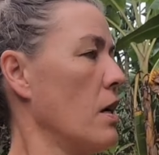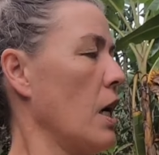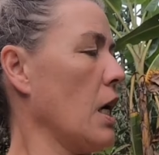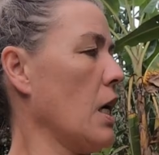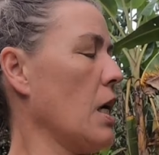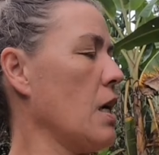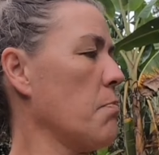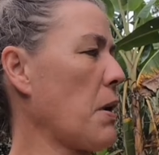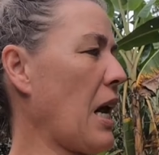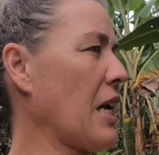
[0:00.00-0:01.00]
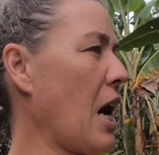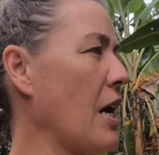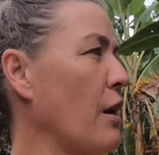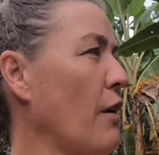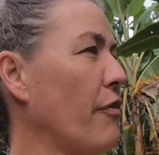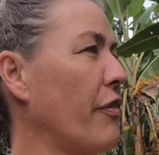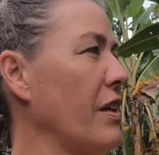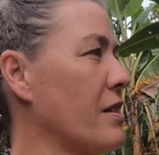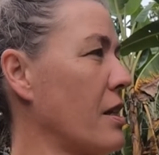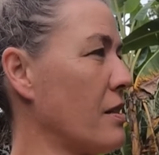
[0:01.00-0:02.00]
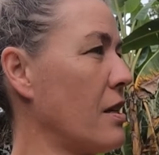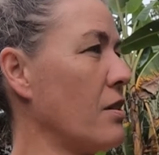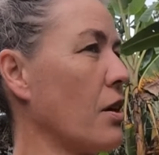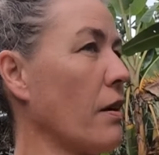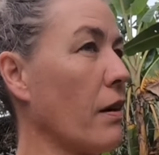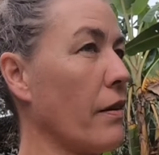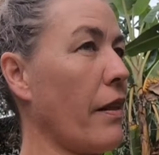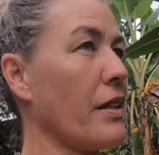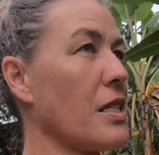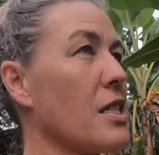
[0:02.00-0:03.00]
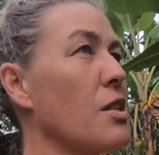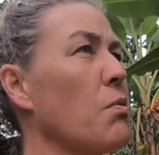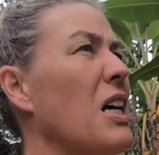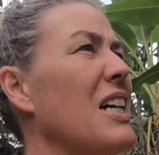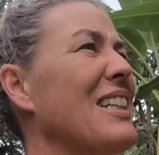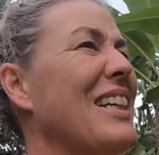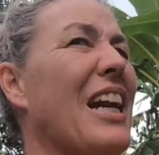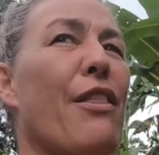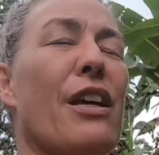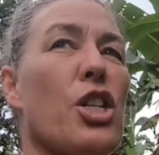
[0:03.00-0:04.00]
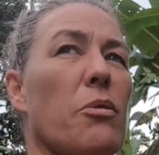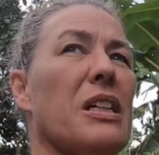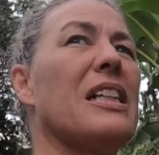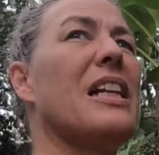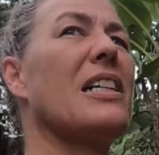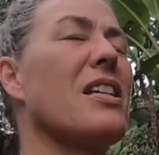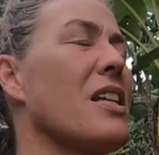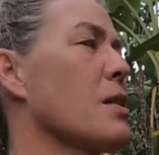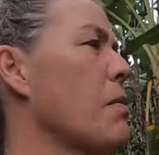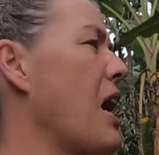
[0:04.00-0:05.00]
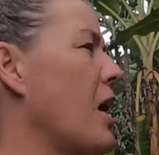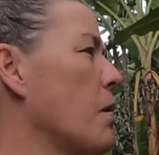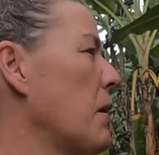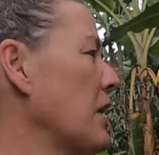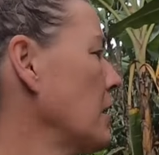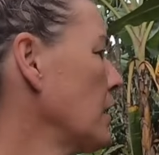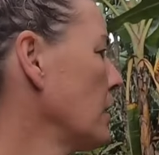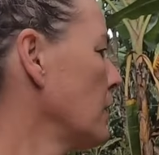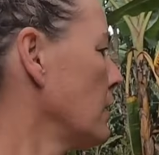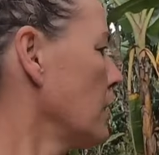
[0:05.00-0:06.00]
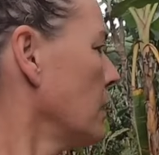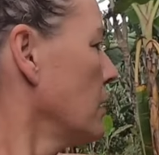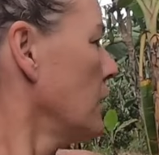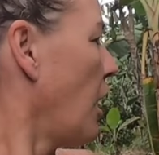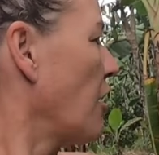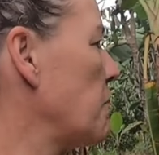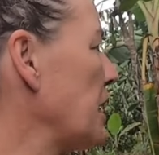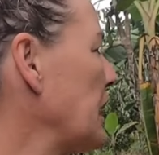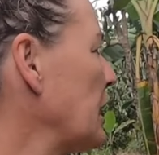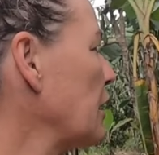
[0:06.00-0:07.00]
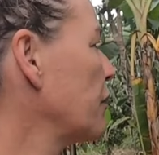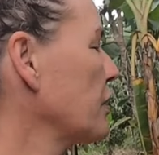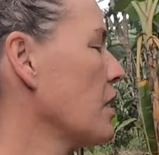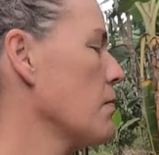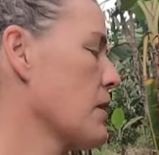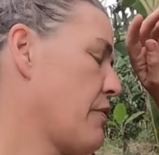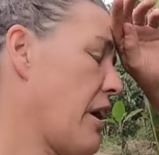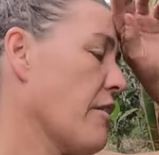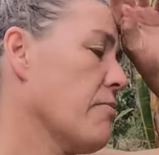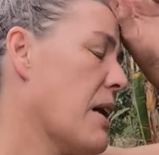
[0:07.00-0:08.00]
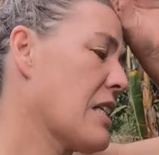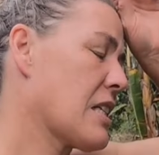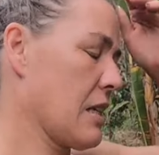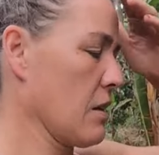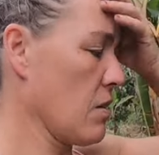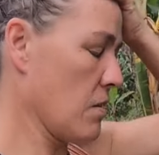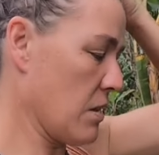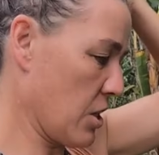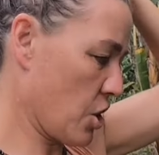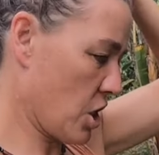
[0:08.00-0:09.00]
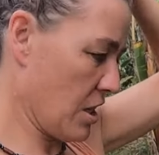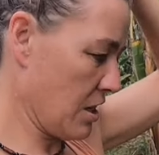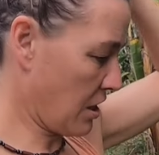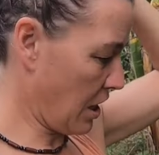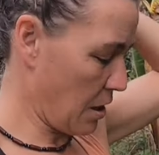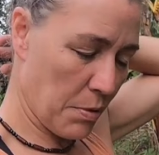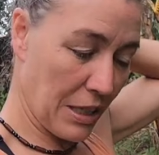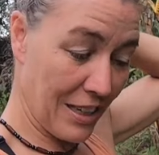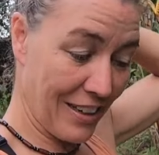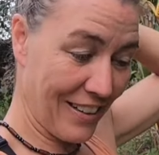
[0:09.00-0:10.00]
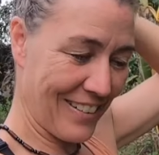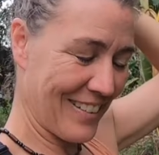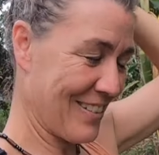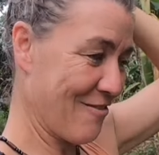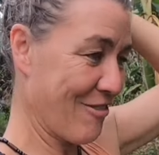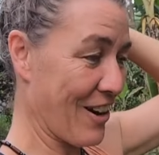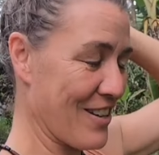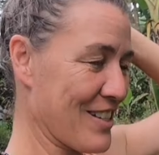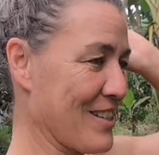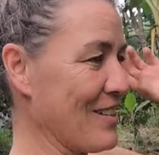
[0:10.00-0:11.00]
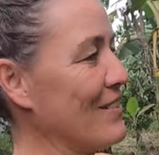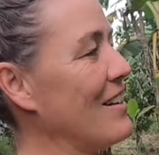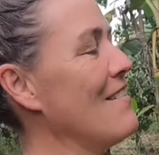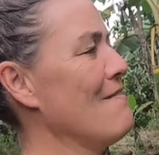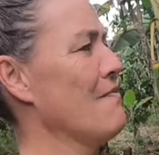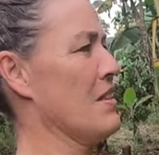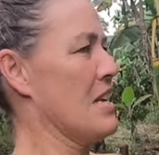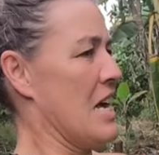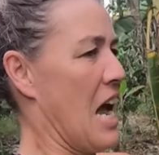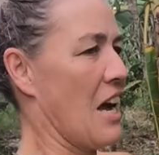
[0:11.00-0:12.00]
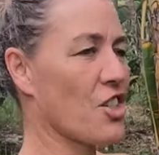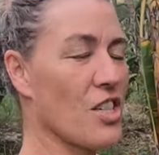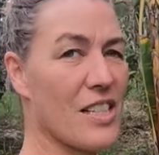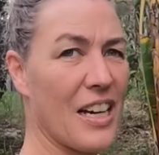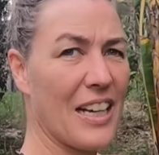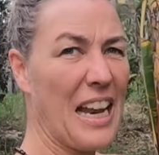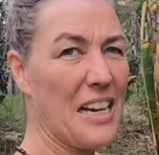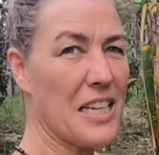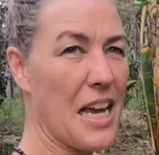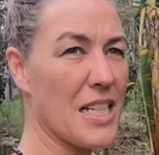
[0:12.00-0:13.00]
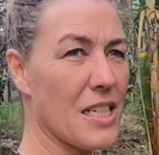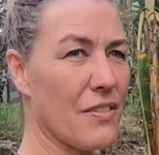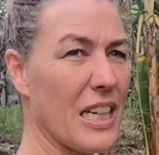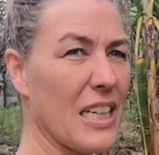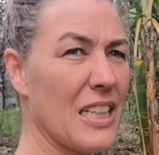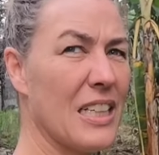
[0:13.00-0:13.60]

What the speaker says: But I kind of insisted to her that this is the one, and I think she really liked it as well. But I've been here for almost 5 months alone, and she's gonna be here very soon, and she's gonna get a taste of it.